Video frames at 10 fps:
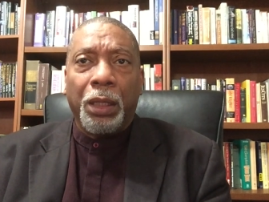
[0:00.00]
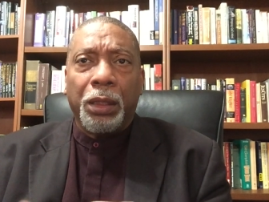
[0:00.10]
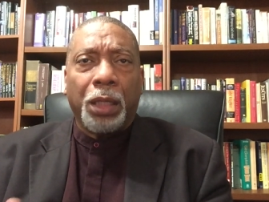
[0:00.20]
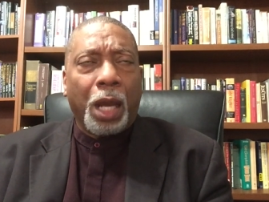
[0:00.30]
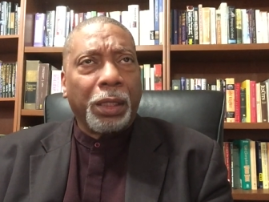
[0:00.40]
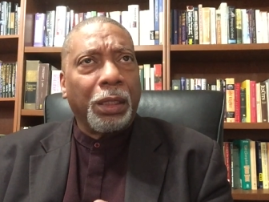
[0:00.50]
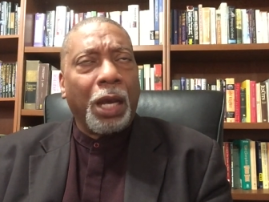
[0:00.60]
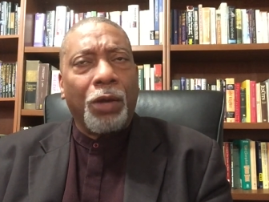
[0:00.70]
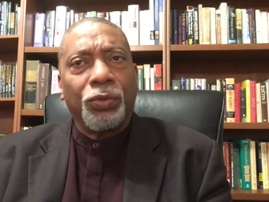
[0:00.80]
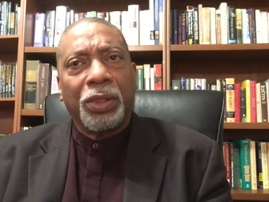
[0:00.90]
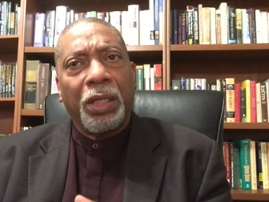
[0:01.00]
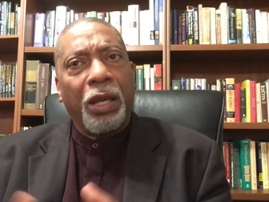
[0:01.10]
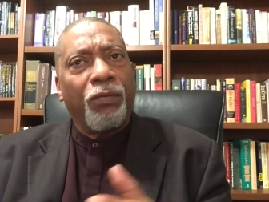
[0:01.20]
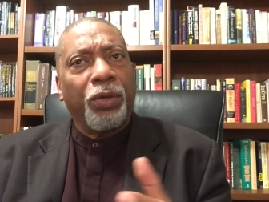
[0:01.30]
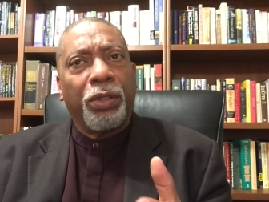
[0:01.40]
God allows
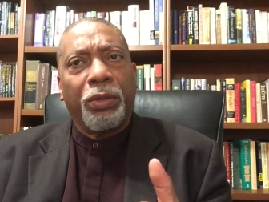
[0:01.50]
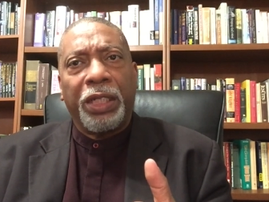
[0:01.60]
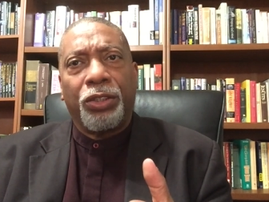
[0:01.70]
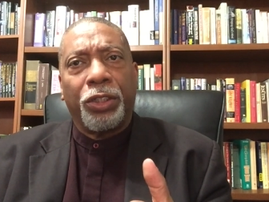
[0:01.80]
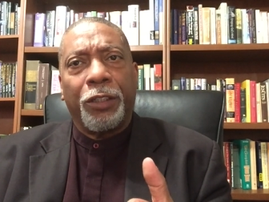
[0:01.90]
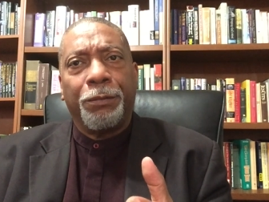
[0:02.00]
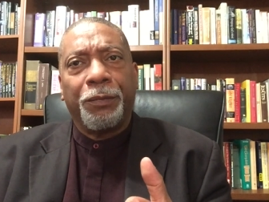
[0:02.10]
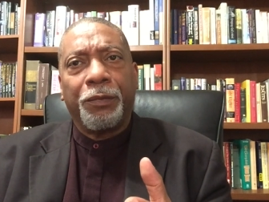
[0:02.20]
every creature,